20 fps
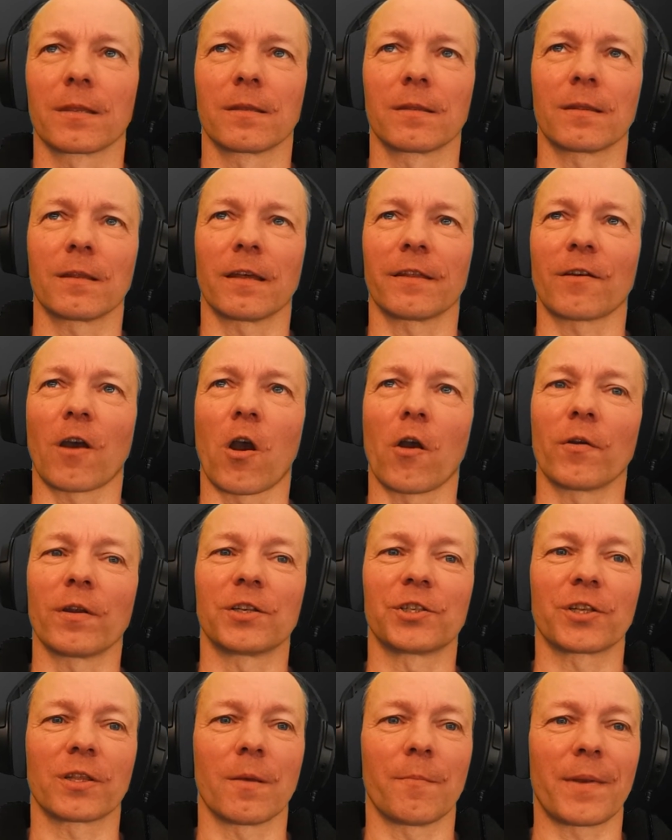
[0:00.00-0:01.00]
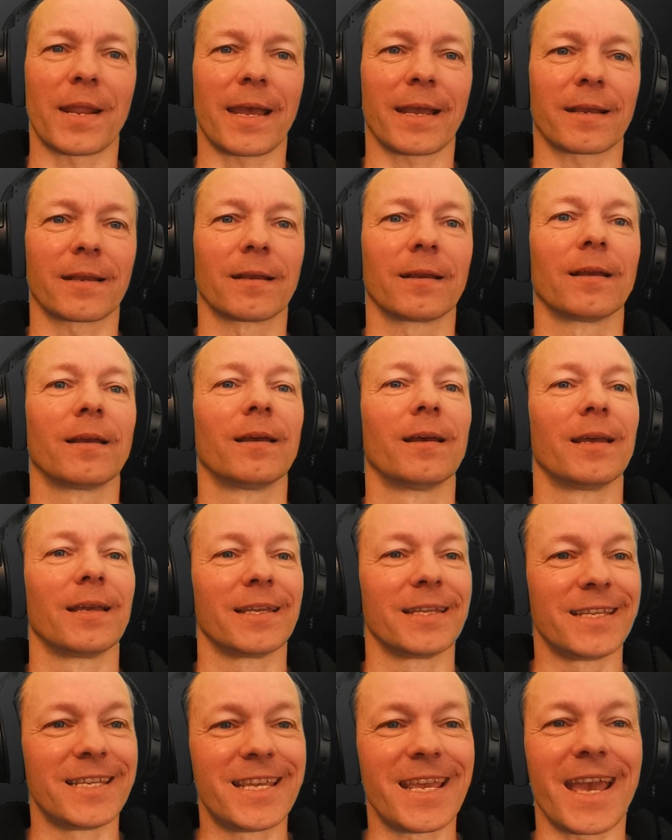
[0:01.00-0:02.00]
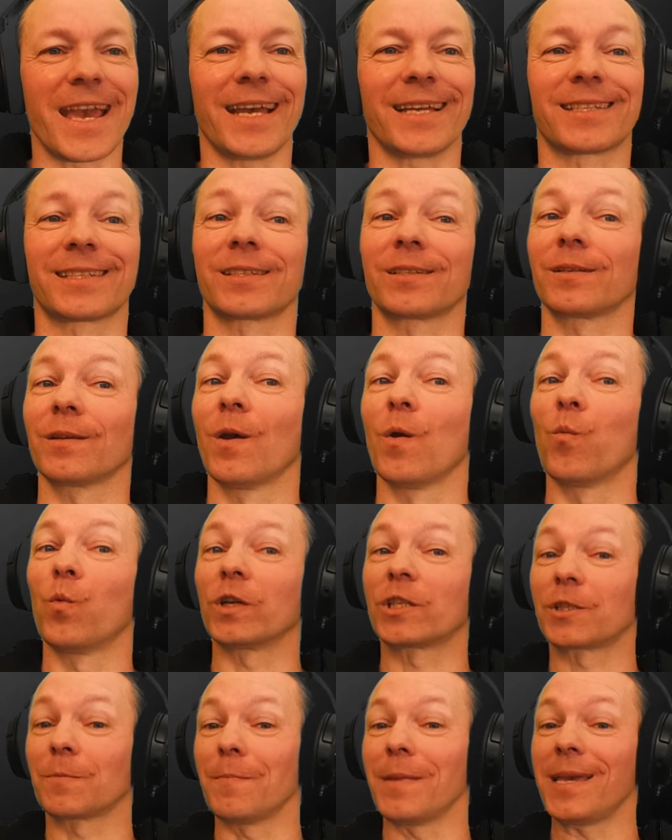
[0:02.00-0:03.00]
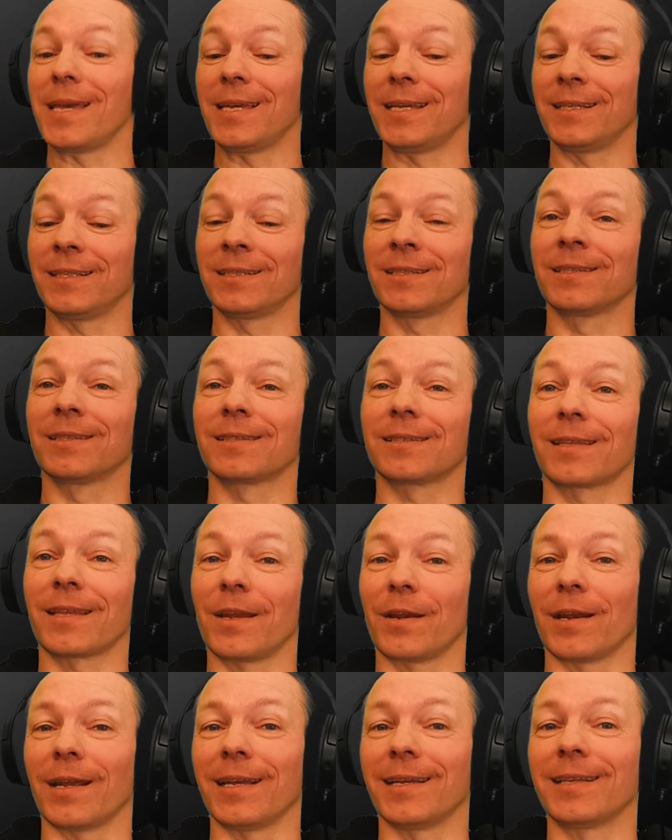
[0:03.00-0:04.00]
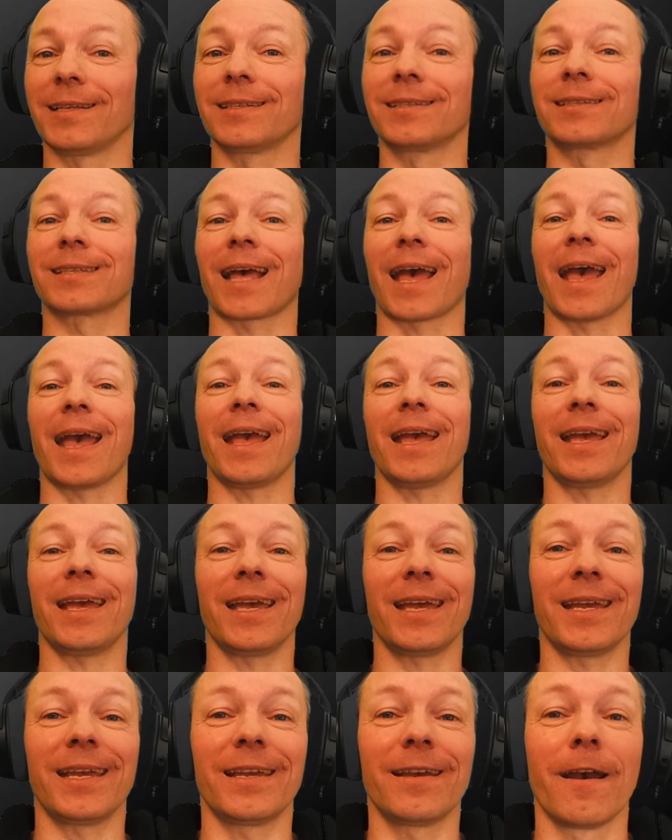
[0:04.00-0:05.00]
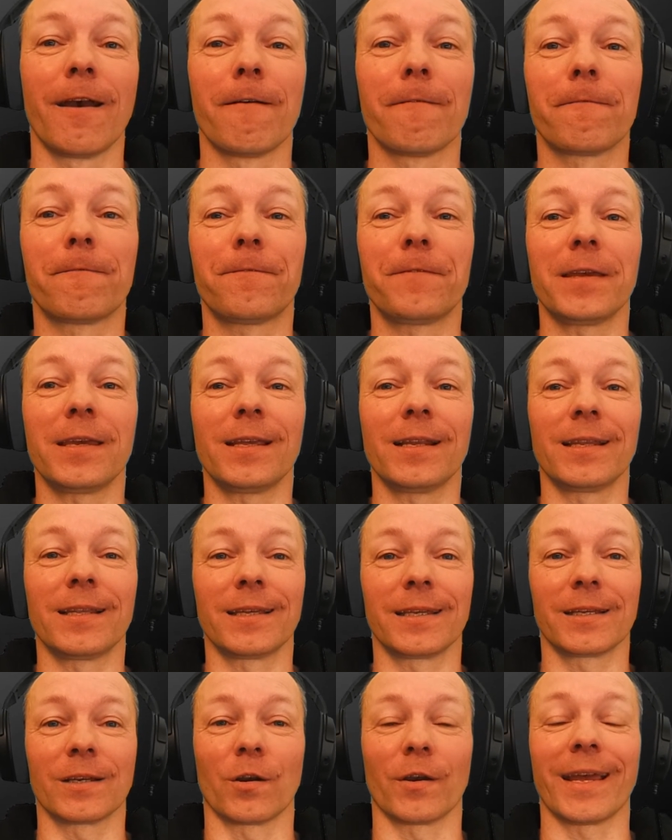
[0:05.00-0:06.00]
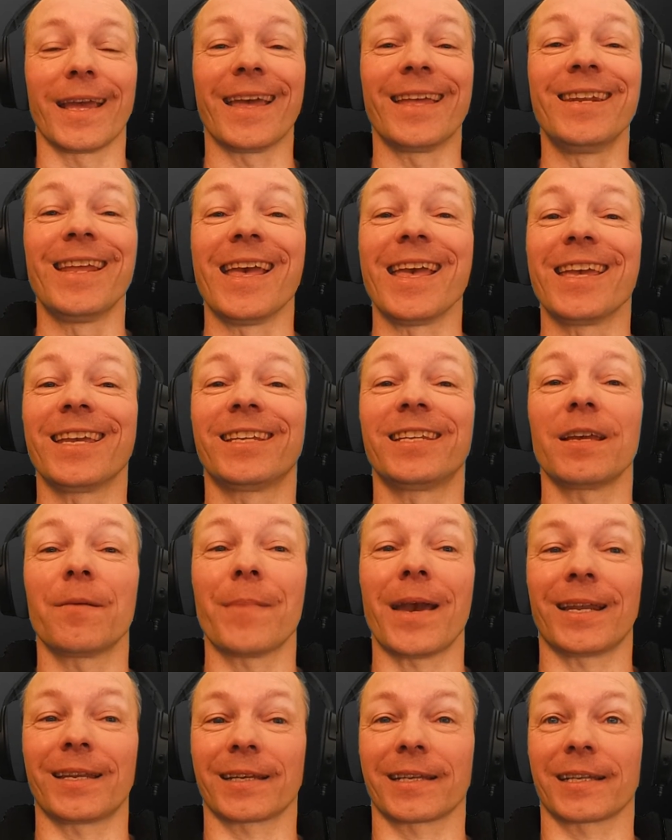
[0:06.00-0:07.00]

The orange and the black. Yes, which means there is a feeling or an idiomatic